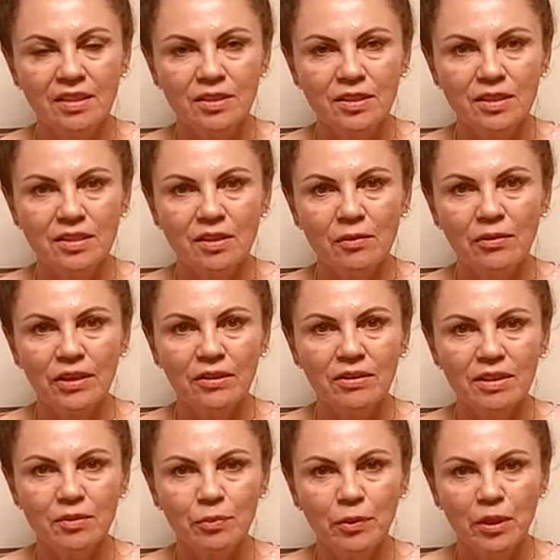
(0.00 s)
She's a
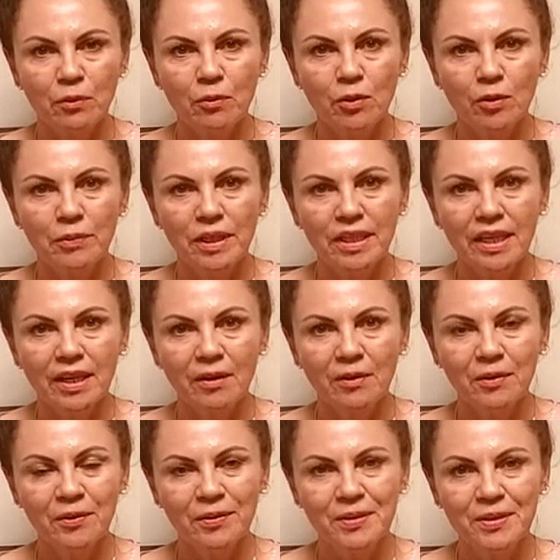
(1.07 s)
very smart woman
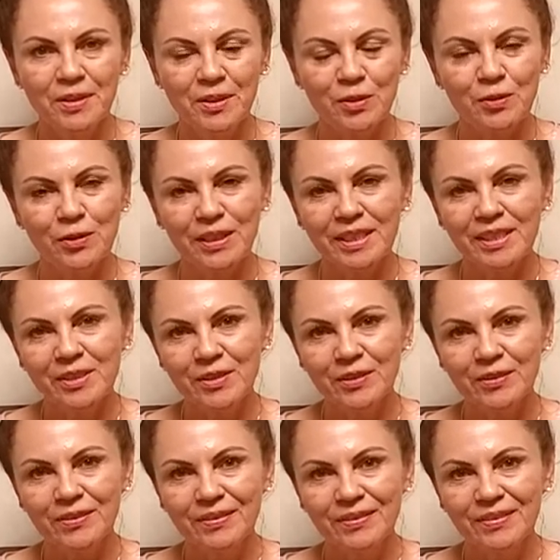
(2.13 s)
now. She's
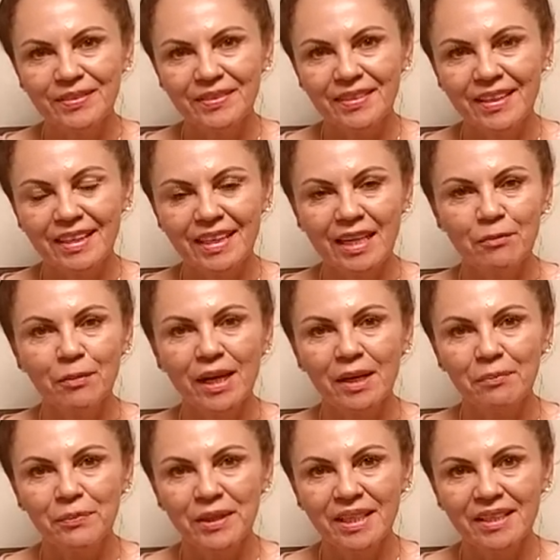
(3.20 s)
twenty-two, and I'm
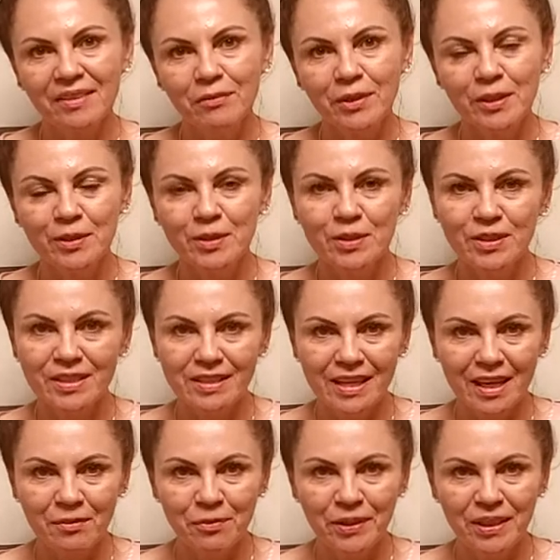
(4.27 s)
happy because she's
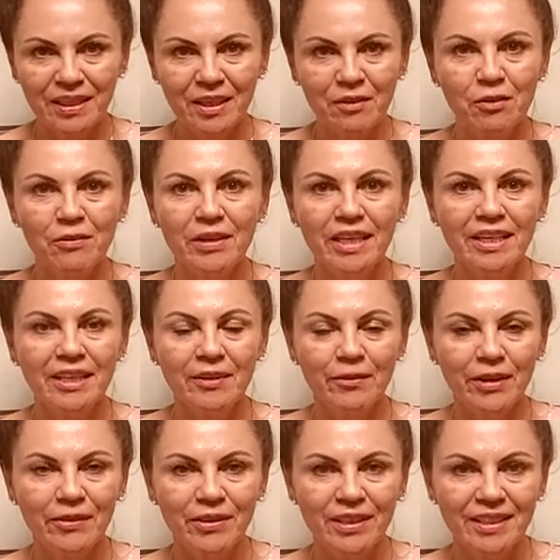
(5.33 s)
happy and everybody
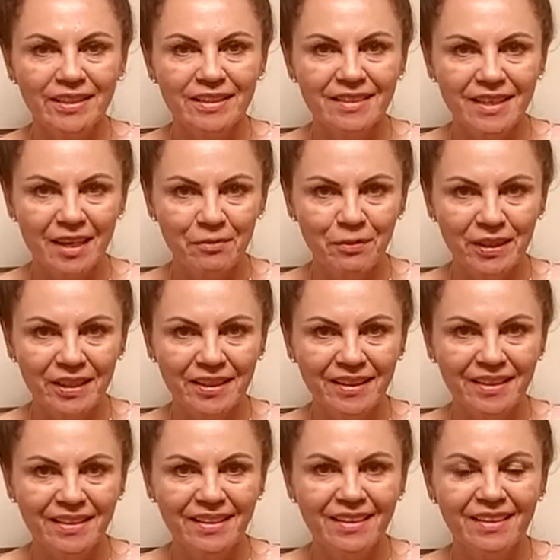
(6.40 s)
around her is happy.
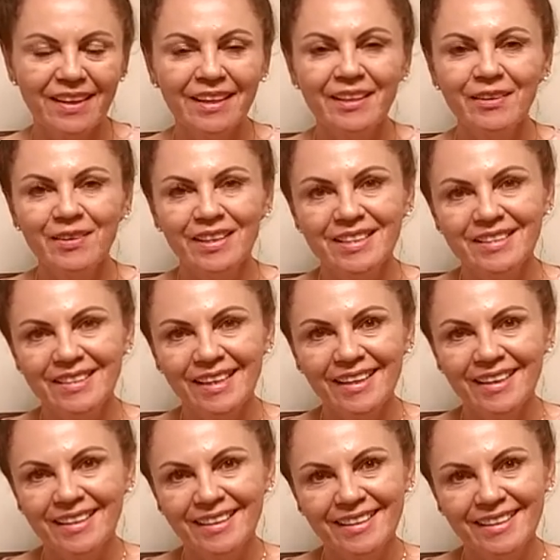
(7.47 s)
Thank you, Liza.